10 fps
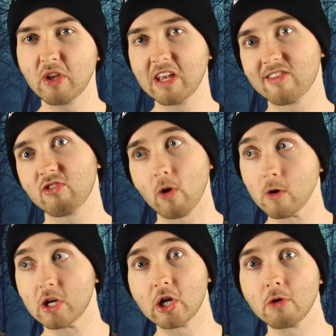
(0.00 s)
it's
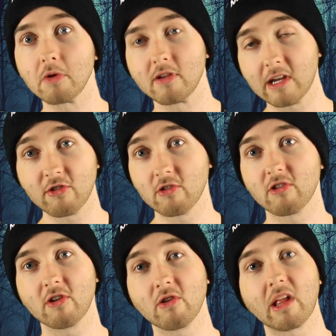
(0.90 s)
dark humor because
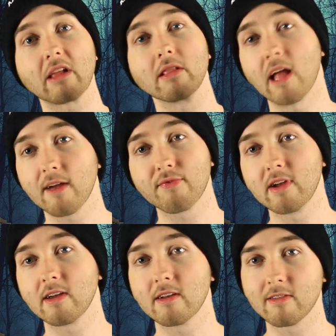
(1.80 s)
you're like,
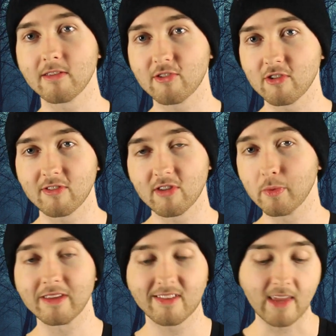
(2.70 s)
laughing because it's just
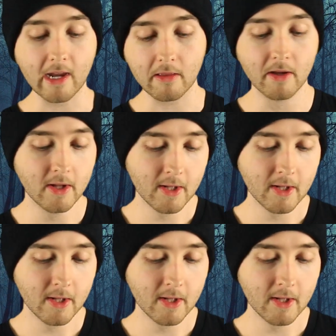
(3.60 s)
so insane.